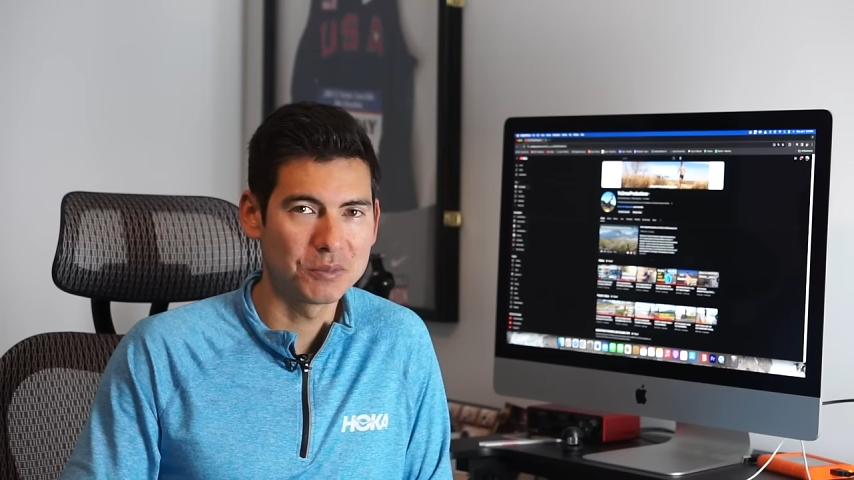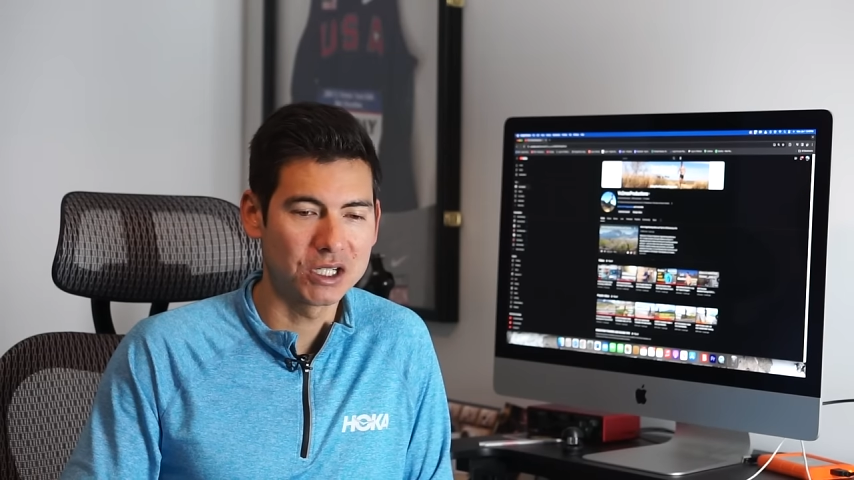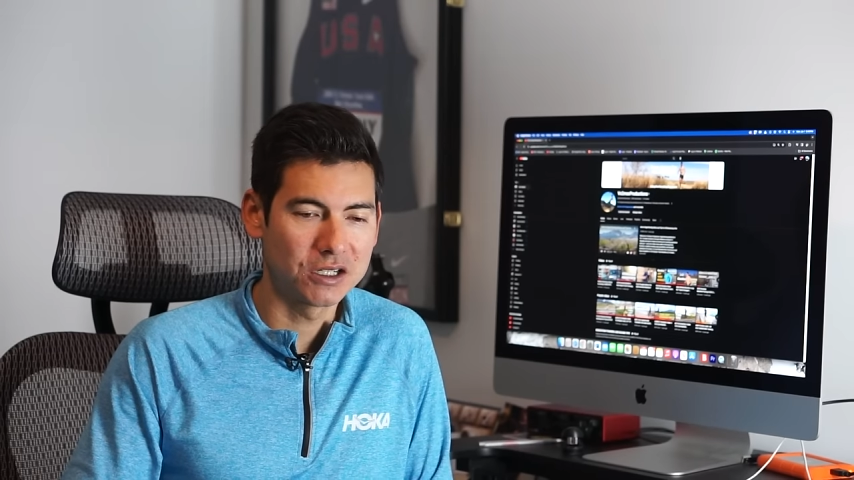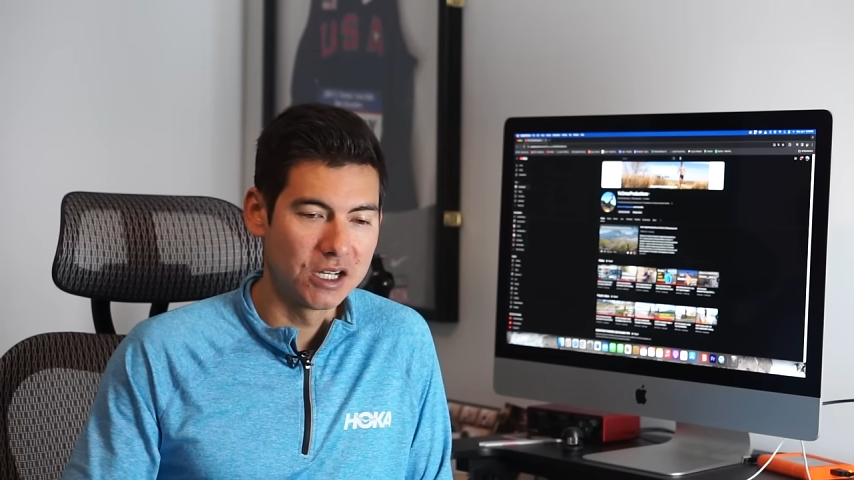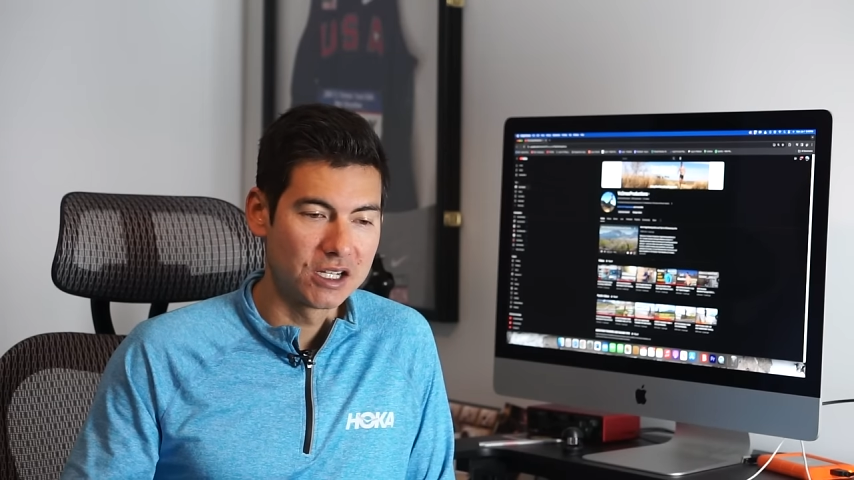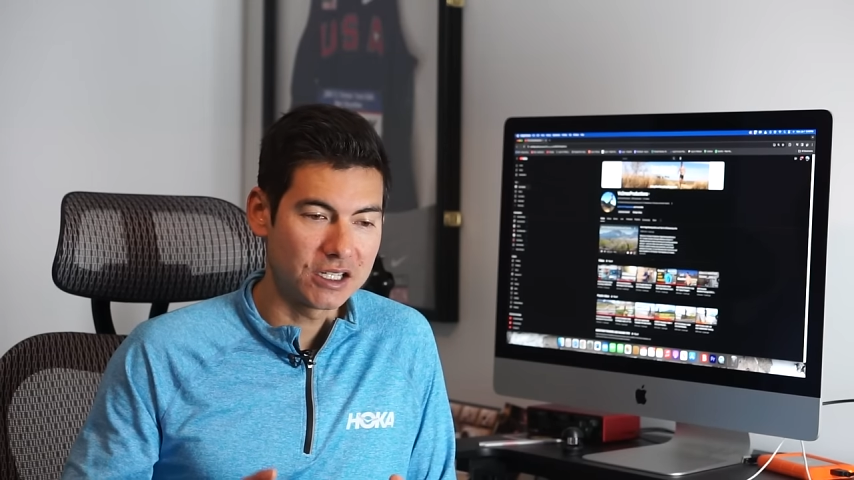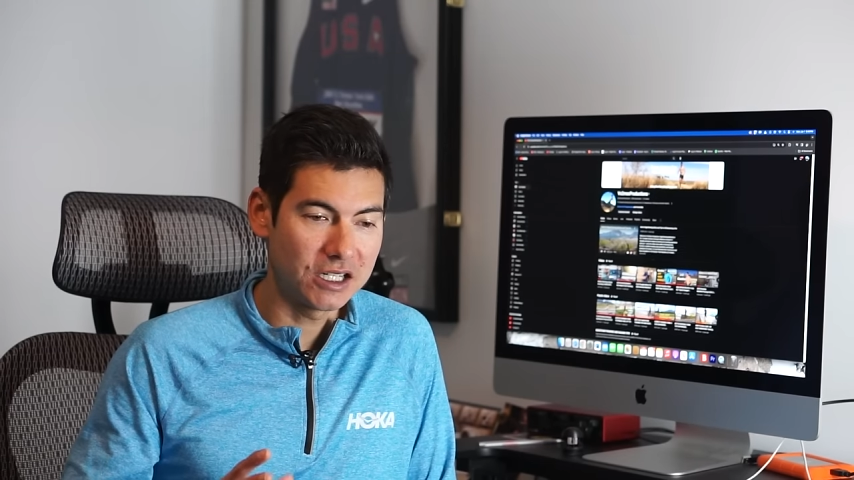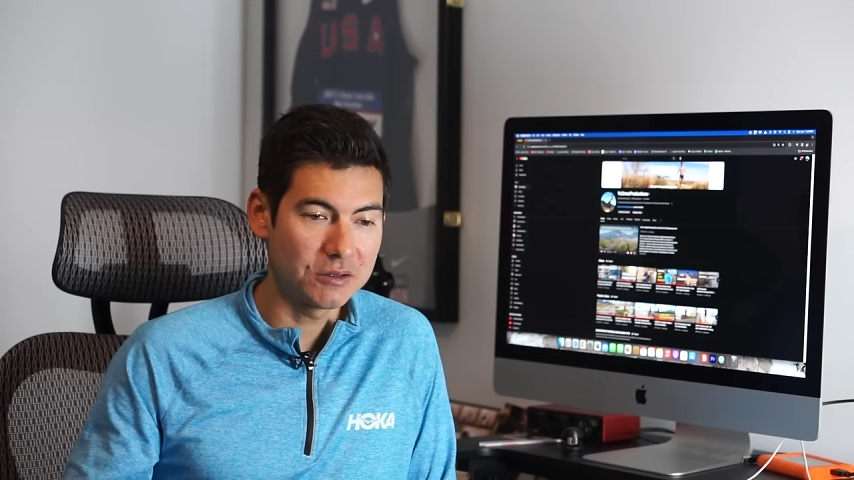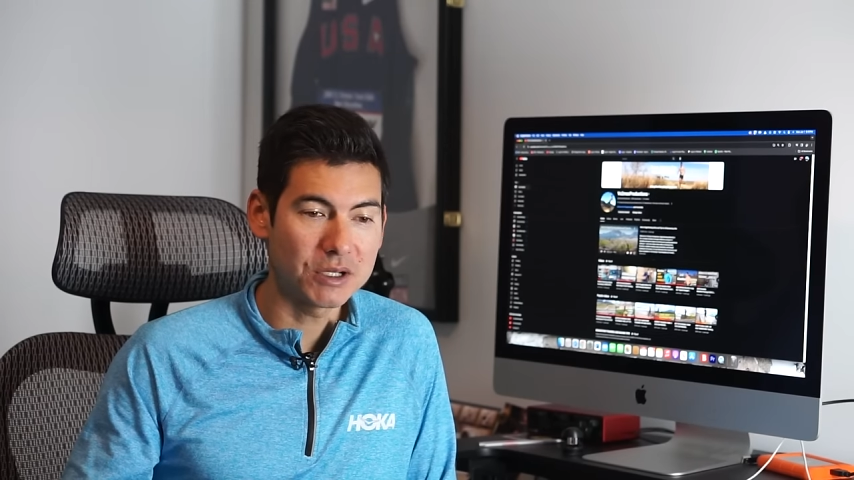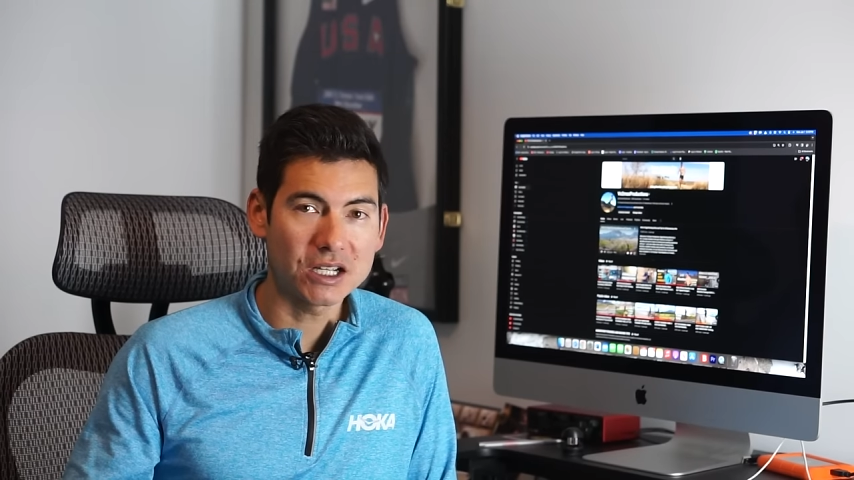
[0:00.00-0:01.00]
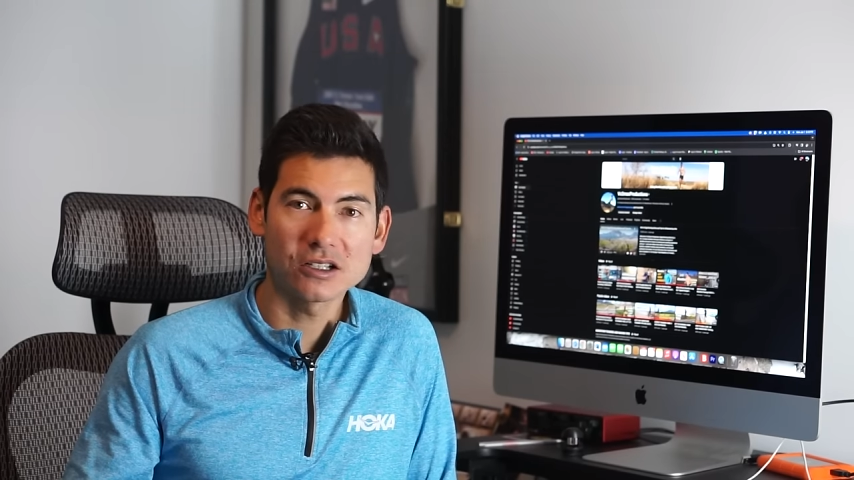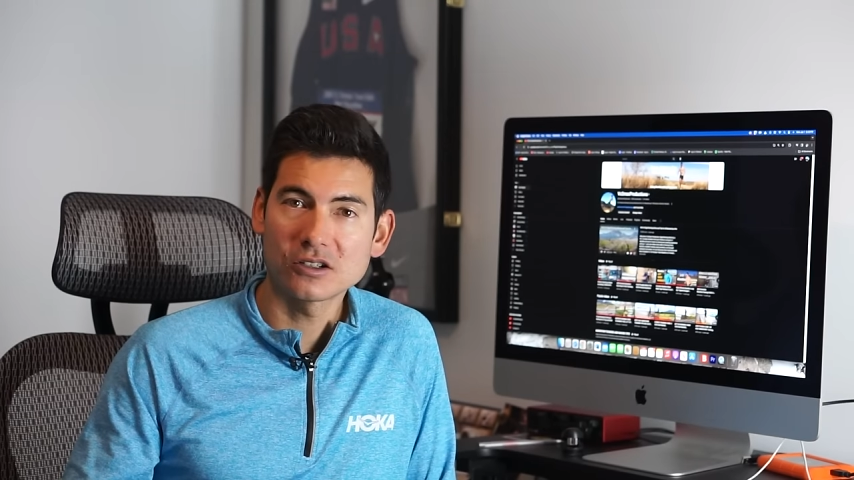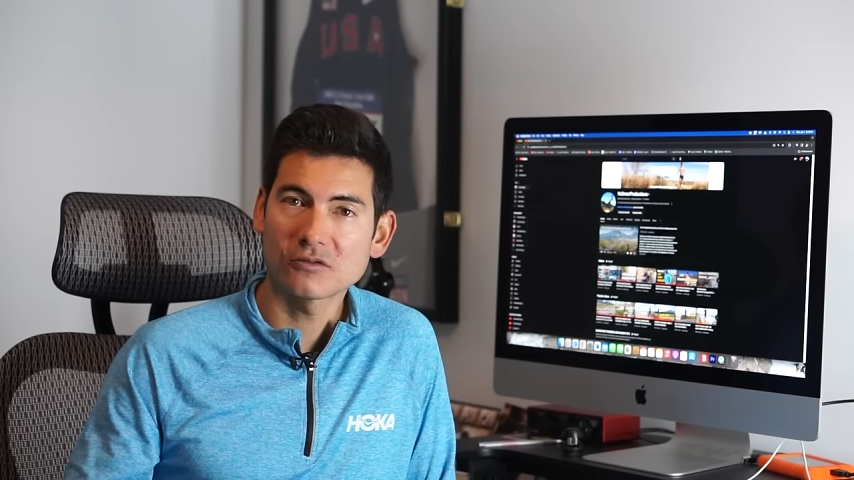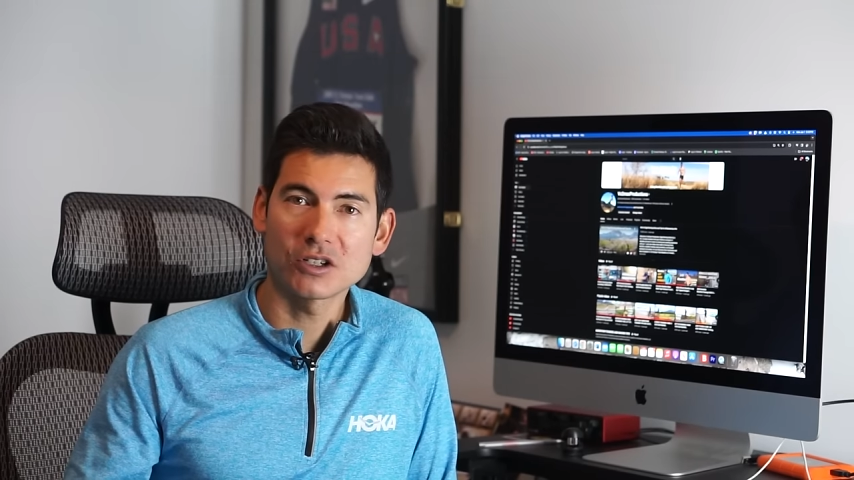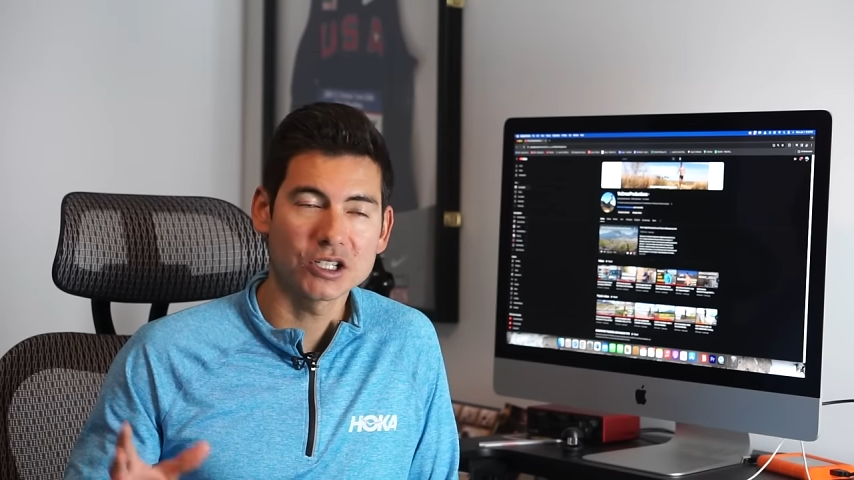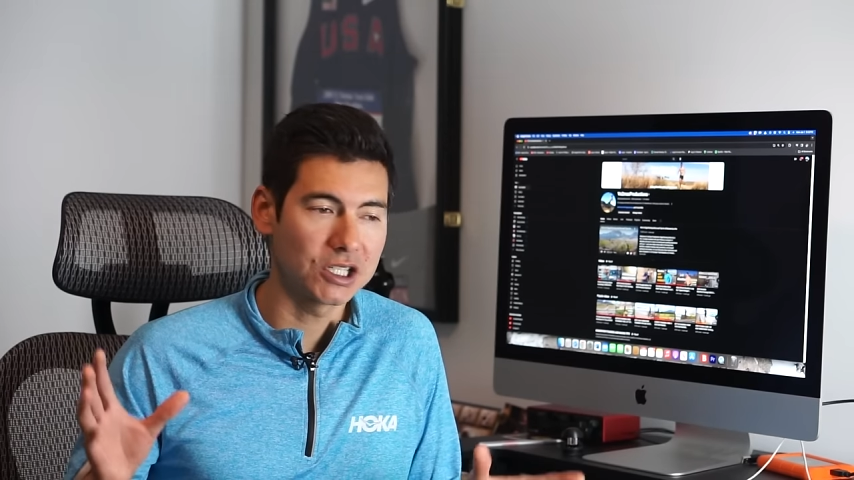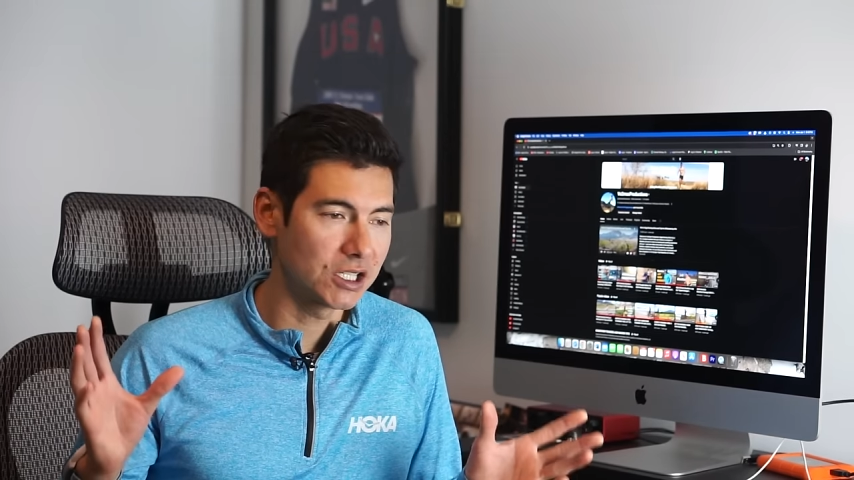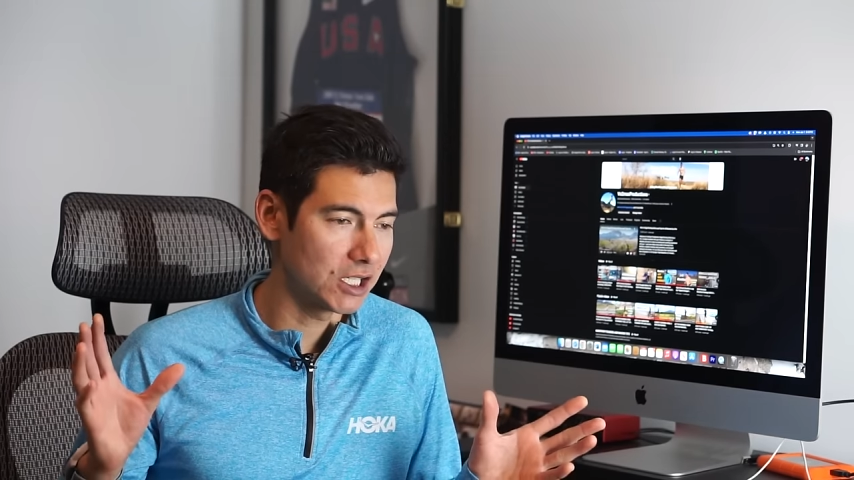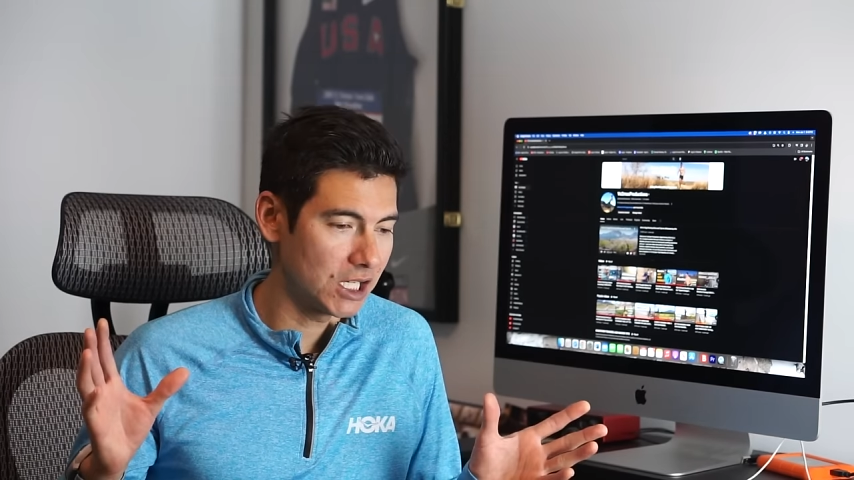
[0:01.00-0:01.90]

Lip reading: But getting back into running,